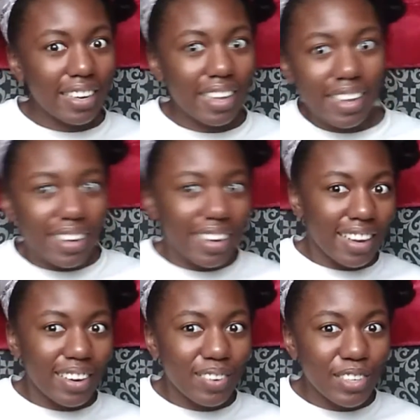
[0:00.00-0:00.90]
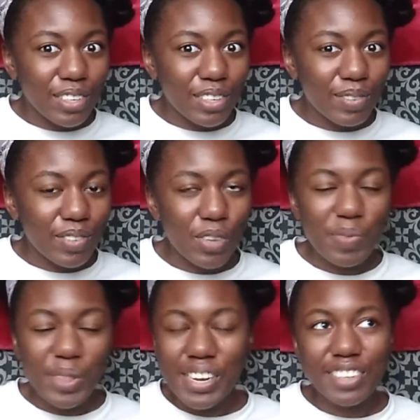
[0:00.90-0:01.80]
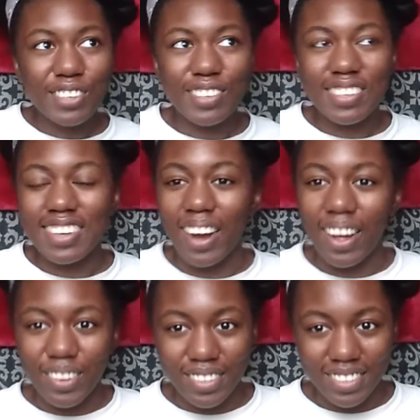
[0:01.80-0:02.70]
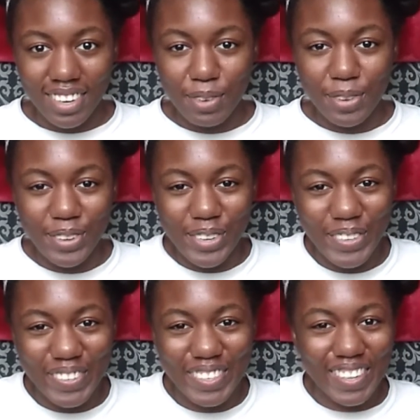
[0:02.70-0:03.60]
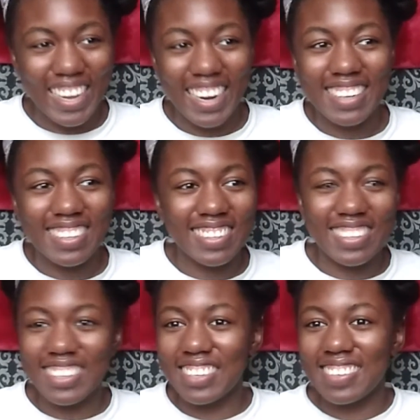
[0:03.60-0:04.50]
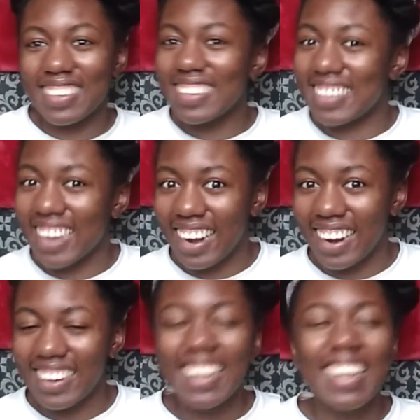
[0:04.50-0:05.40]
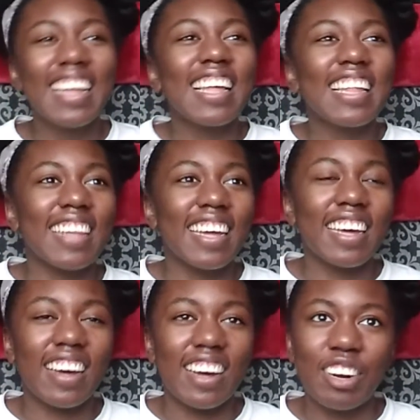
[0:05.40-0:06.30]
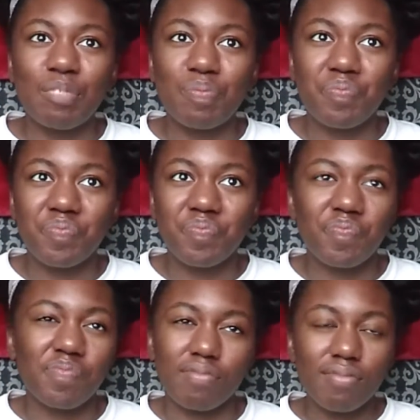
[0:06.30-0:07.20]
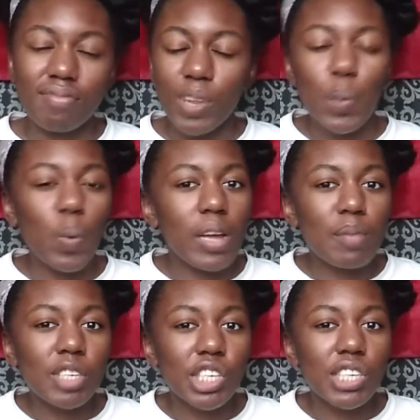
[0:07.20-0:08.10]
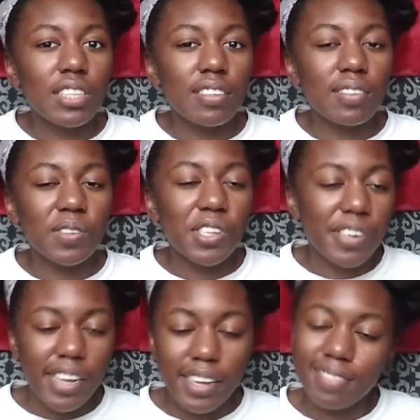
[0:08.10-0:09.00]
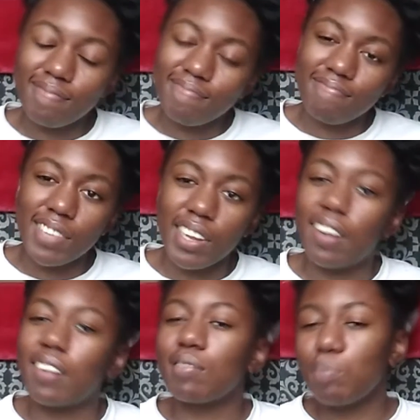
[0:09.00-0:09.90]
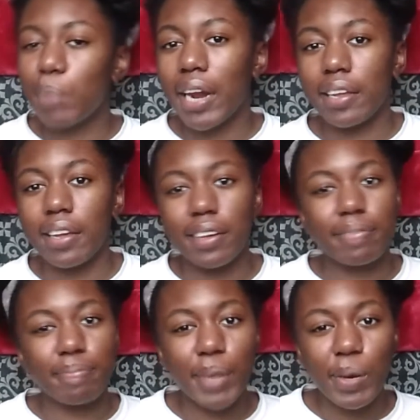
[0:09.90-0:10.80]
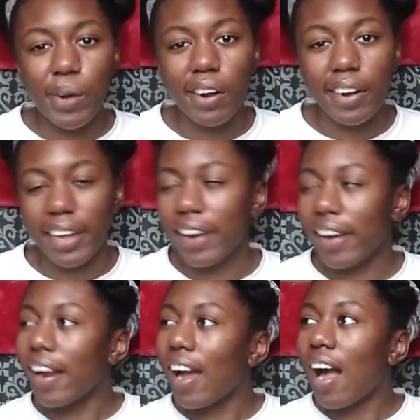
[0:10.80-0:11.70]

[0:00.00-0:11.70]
Like, I don't want to do this to myself, but then I just did other stuff. So then I still did it. Like, why am I sharing this for the internet? Don't know. Bad idea. But we're already here.